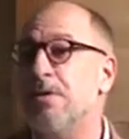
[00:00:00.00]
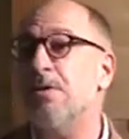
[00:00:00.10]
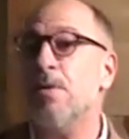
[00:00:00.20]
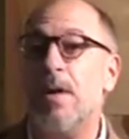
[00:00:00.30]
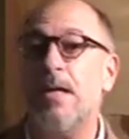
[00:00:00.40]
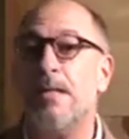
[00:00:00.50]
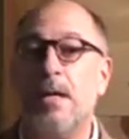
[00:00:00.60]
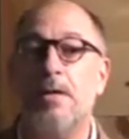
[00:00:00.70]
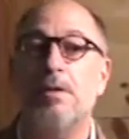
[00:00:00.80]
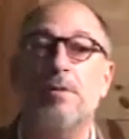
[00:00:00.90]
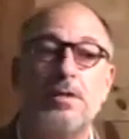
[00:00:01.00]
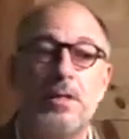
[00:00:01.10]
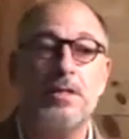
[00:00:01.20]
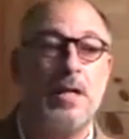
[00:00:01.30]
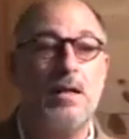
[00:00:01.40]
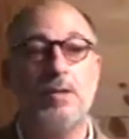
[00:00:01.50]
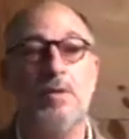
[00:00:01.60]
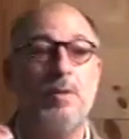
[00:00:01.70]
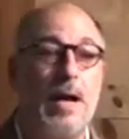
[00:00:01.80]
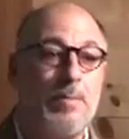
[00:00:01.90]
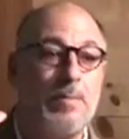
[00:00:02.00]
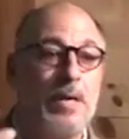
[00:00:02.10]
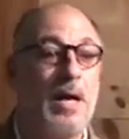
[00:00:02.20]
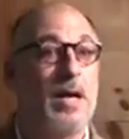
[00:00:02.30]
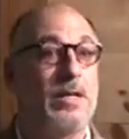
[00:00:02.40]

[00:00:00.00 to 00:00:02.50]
Do you know what he said? Do you know what she said? Do you know what happened to me?